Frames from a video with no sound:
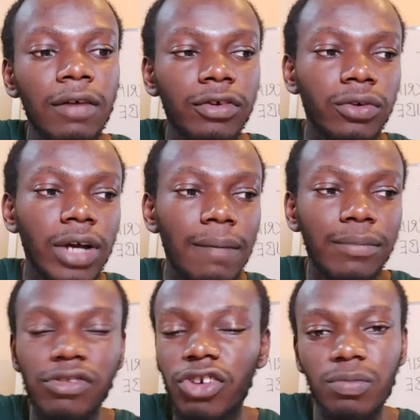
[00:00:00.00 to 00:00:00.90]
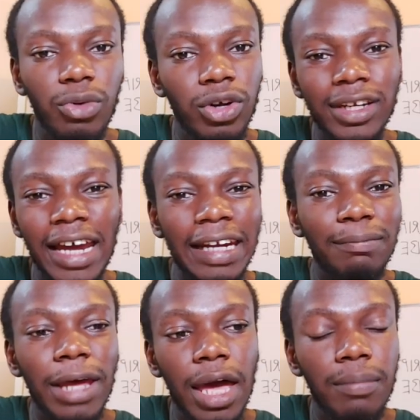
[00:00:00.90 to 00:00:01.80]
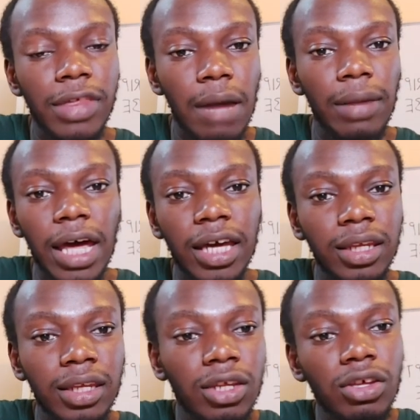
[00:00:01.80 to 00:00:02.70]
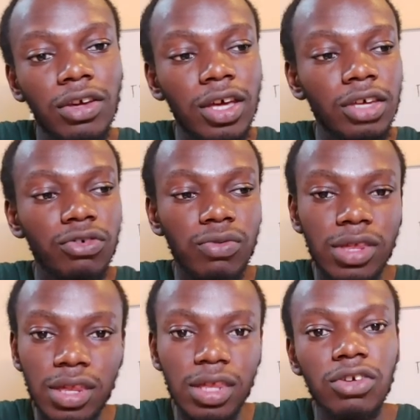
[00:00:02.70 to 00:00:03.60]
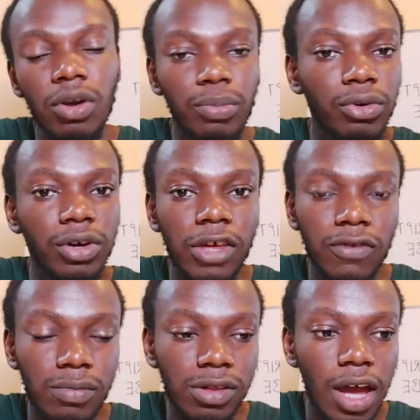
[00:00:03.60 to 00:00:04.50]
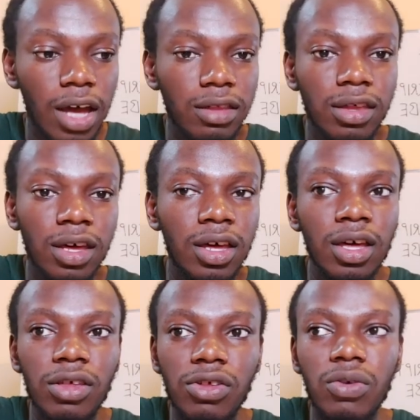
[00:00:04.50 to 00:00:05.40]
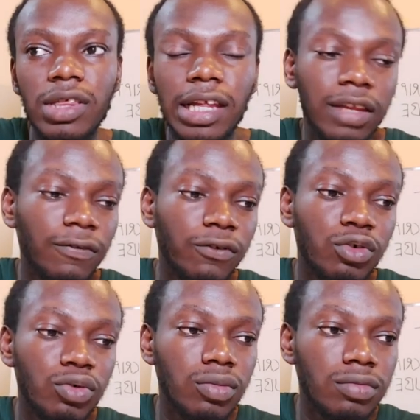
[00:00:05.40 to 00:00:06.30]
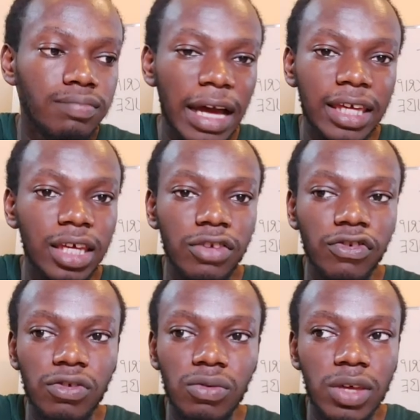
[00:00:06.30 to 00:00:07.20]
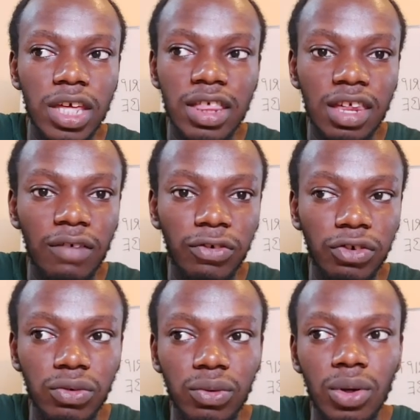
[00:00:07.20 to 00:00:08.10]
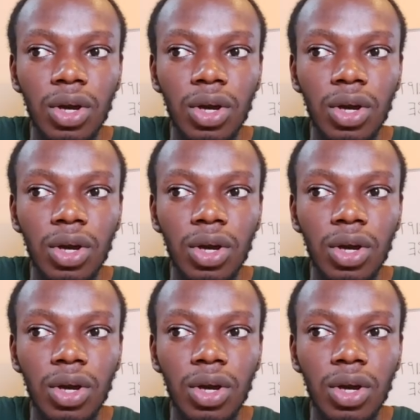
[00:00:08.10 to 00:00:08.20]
Freecodecamp is just more timeline. You see your progress from start, so it's like a full package to interview.